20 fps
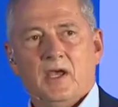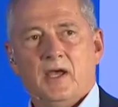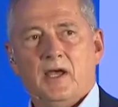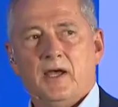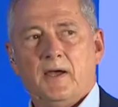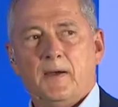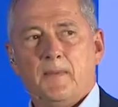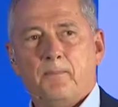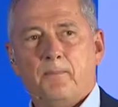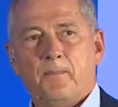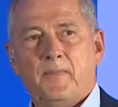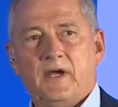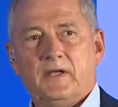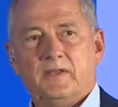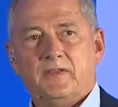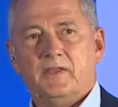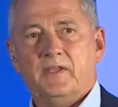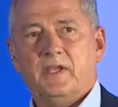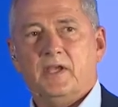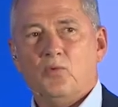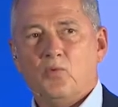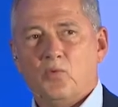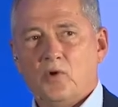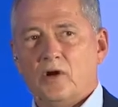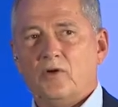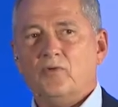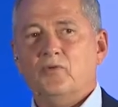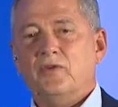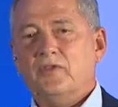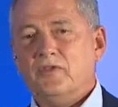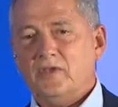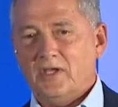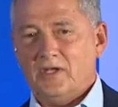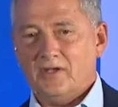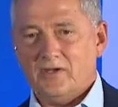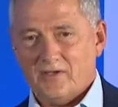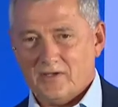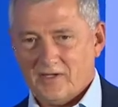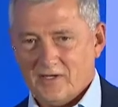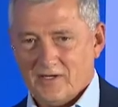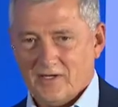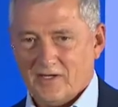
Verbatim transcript: uh, but they work within a,